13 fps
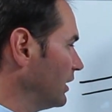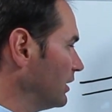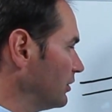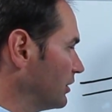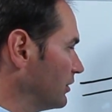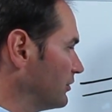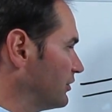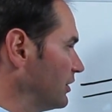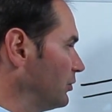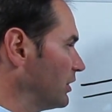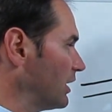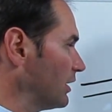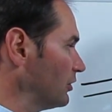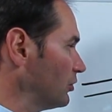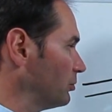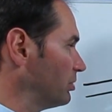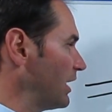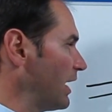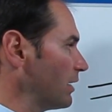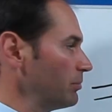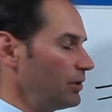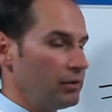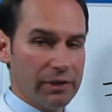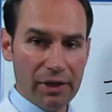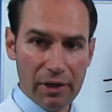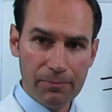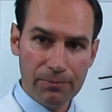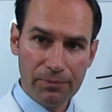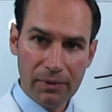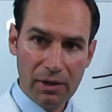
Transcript: and you can see we got a little plaque building up.